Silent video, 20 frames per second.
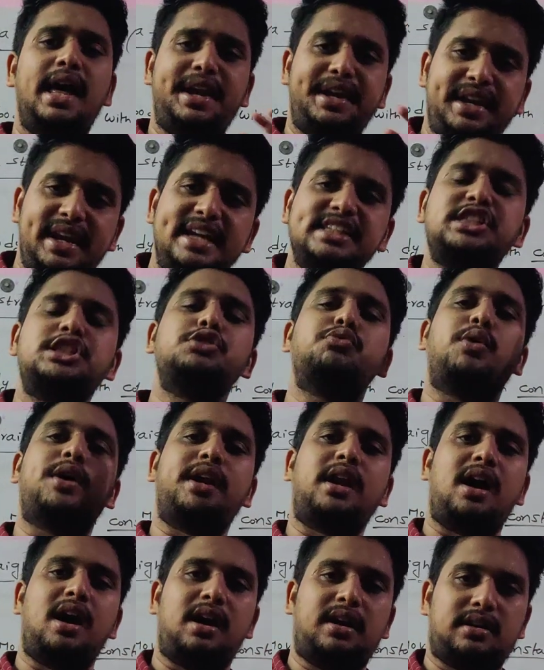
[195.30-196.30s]
Next
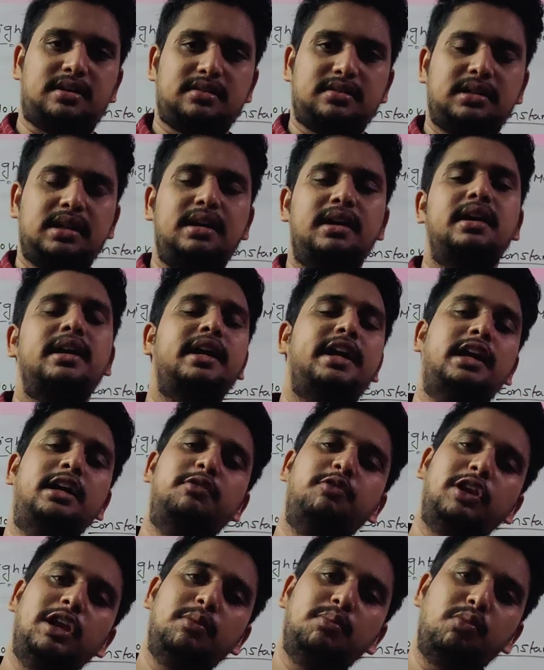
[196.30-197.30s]
1 hour
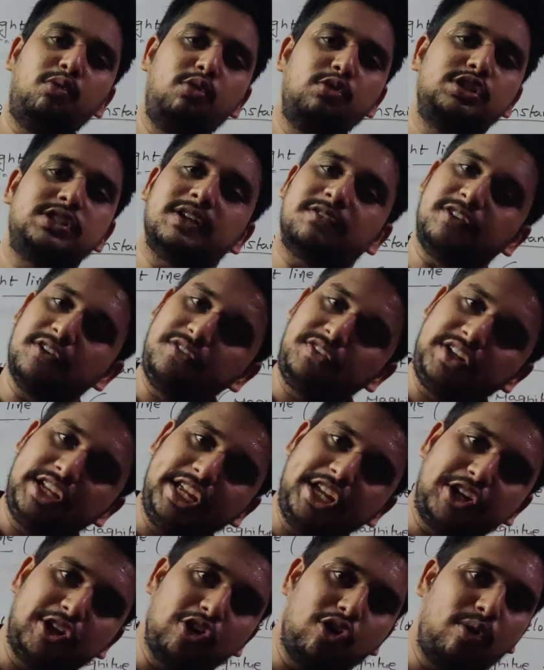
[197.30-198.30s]
it will move
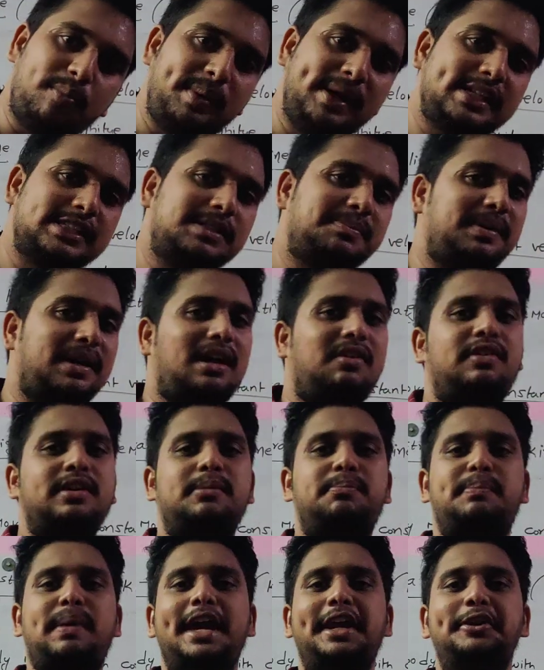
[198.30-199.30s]
50 kilometers per
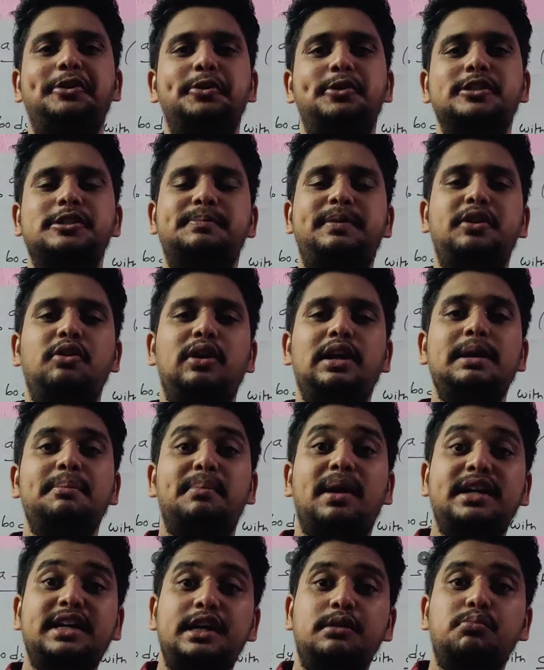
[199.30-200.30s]
hour magnitude speed only,
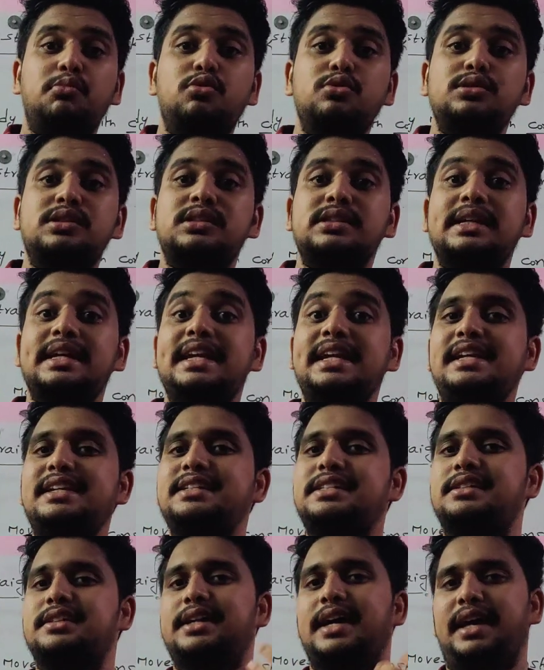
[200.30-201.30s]
but it moves
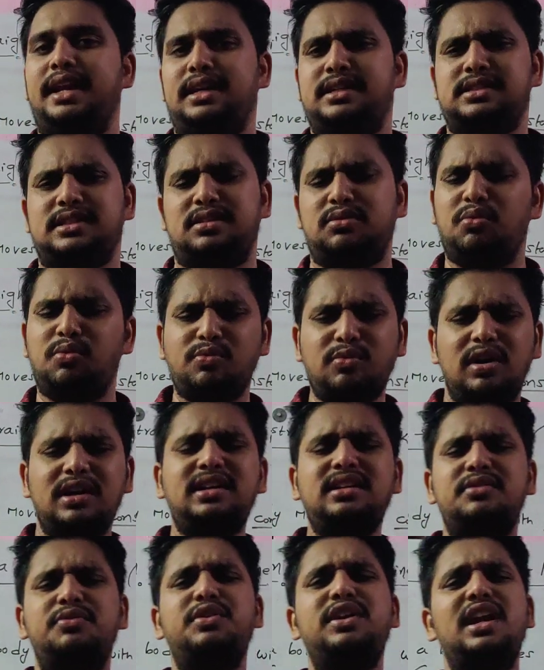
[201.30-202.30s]
east direction. What
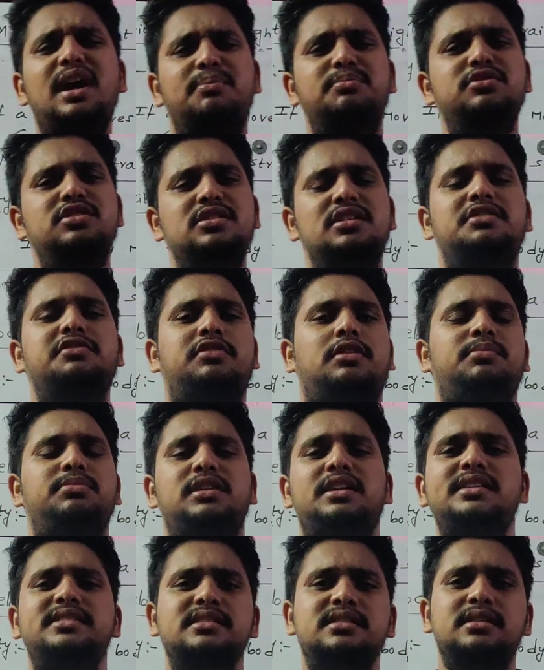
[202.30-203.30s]
we observe
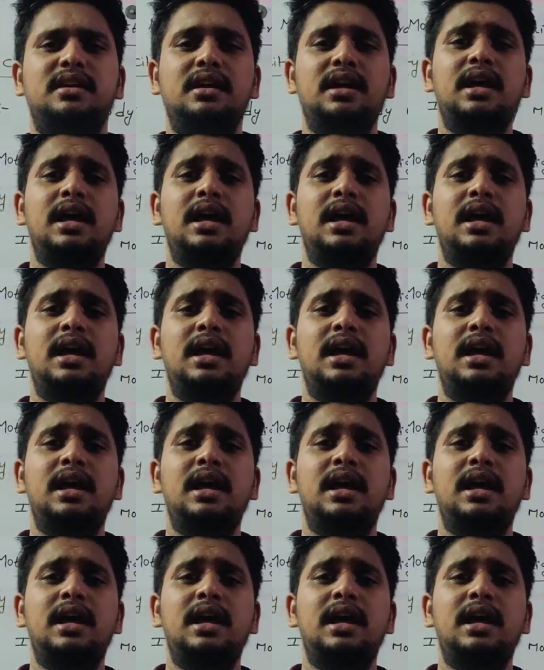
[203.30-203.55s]
from this?